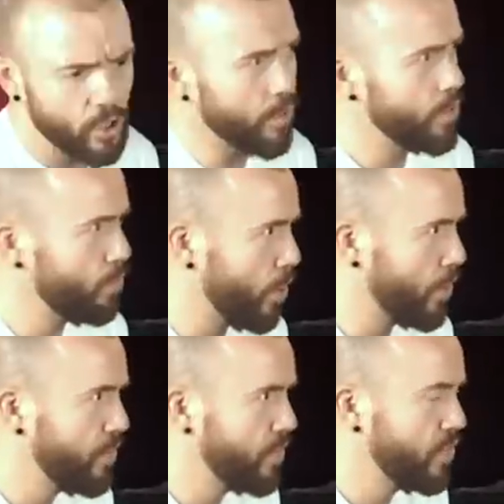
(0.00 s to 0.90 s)
Jonathan
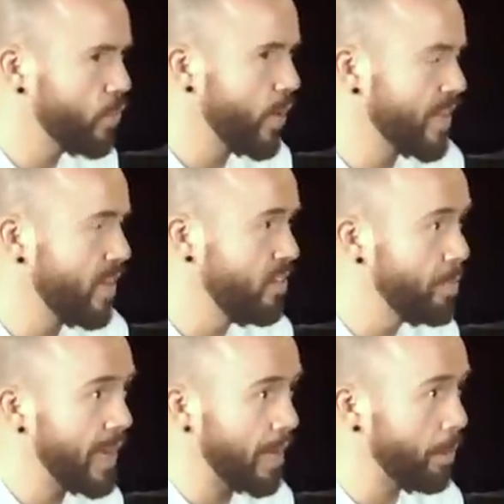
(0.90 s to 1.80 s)
Ross. So I got to
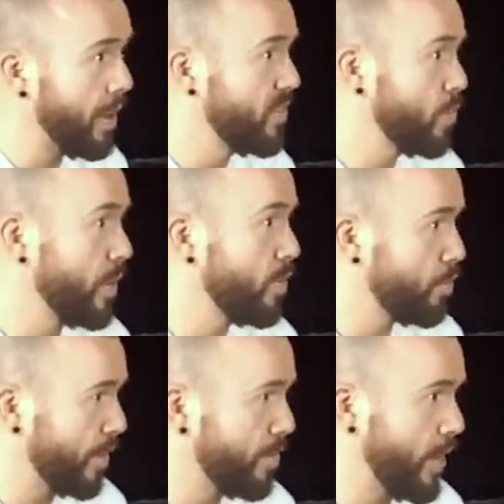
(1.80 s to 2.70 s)
be like a plus one for
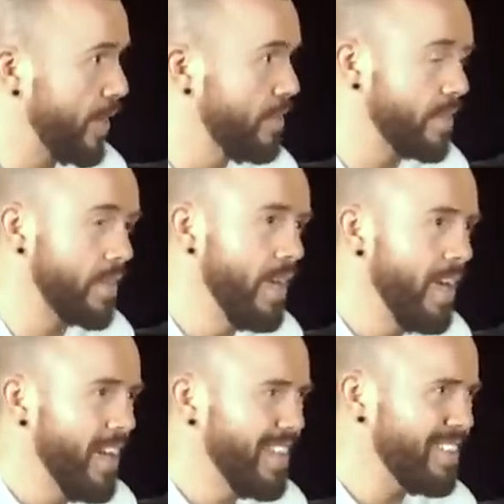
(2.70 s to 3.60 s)
my friend. And
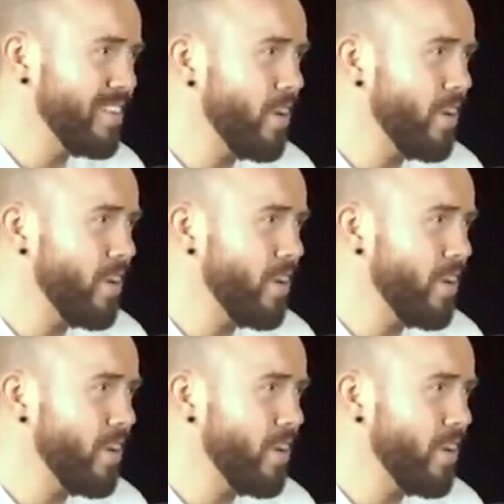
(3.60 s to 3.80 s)
that's